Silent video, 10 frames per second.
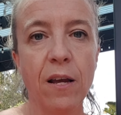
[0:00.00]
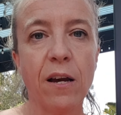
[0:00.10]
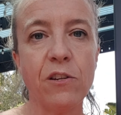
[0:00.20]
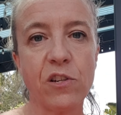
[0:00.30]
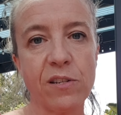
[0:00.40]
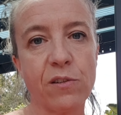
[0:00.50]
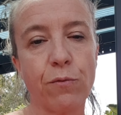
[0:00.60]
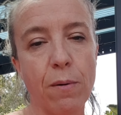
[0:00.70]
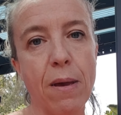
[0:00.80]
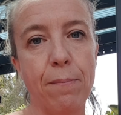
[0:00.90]
And just
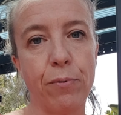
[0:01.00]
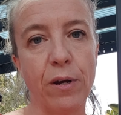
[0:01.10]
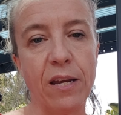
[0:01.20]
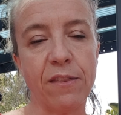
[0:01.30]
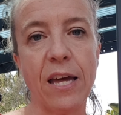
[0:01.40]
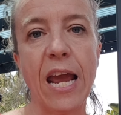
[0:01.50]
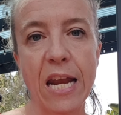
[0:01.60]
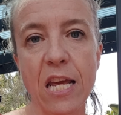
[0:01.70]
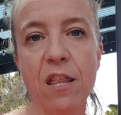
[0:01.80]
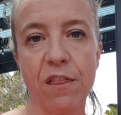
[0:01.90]
remembering that
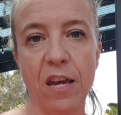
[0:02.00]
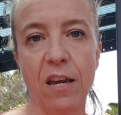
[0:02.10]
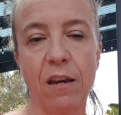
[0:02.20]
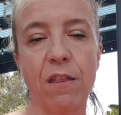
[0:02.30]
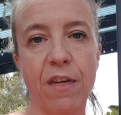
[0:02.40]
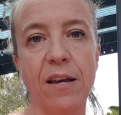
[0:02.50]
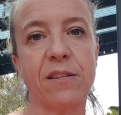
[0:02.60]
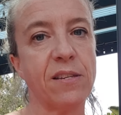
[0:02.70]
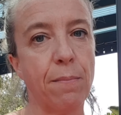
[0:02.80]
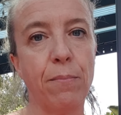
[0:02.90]
anything that
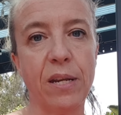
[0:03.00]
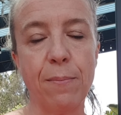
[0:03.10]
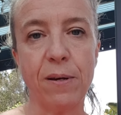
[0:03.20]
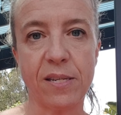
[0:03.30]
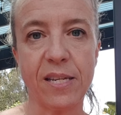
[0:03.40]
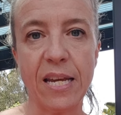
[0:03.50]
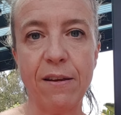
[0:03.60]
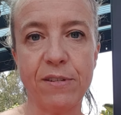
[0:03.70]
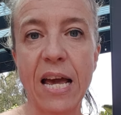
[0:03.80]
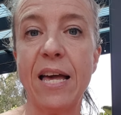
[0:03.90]
somebody
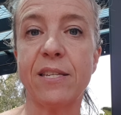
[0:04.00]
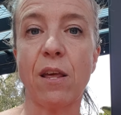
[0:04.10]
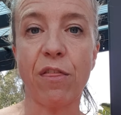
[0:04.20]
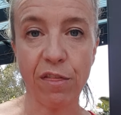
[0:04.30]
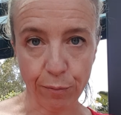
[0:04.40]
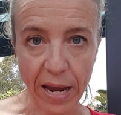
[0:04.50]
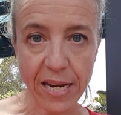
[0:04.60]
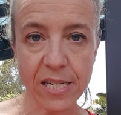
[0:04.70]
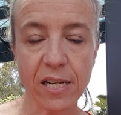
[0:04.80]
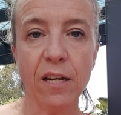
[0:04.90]
perceives as
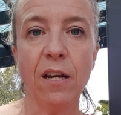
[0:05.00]
threat